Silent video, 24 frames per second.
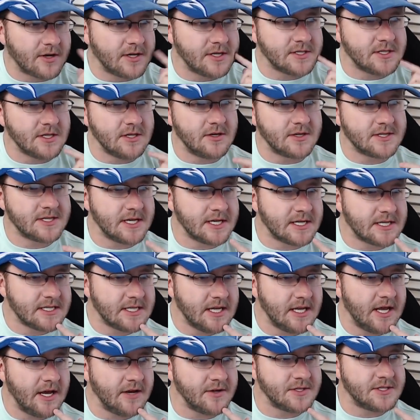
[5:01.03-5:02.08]
because it looks like
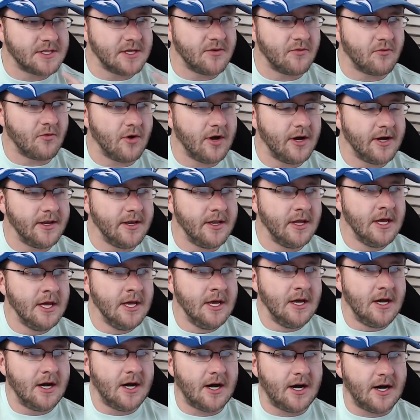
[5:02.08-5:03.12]
Stenhouse didn't run
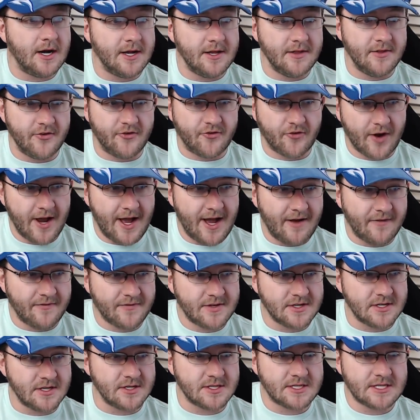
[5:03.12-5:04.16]
in the
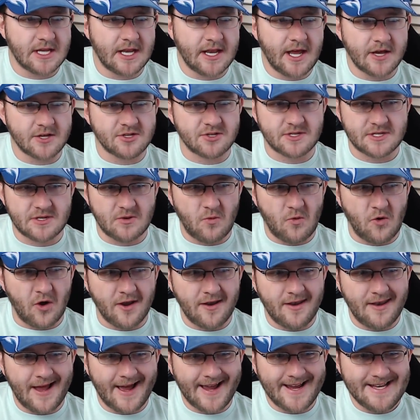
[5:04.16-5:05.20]
draft. Stenhouse was at
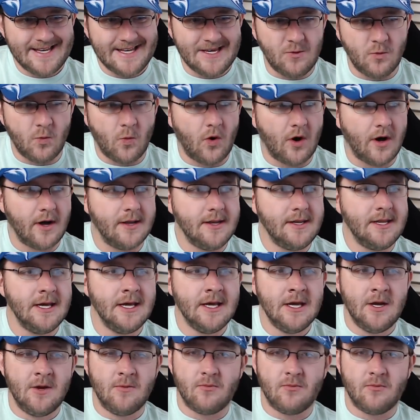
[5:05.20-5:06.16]
191.